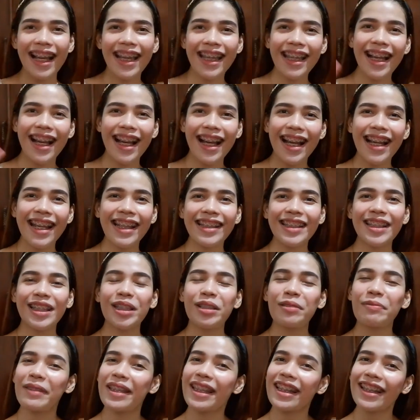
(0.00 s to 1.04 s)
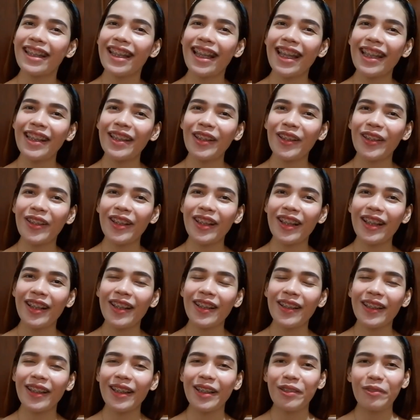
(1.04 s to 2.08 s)
Hi guys, it's me again,
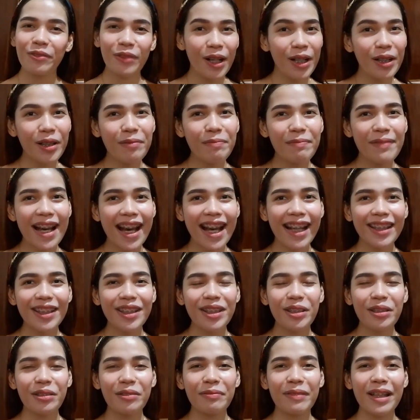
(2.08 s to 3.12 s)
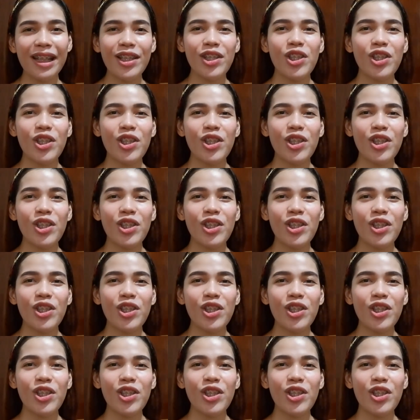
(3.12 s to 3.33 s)
L'Oreal, and welcome back to my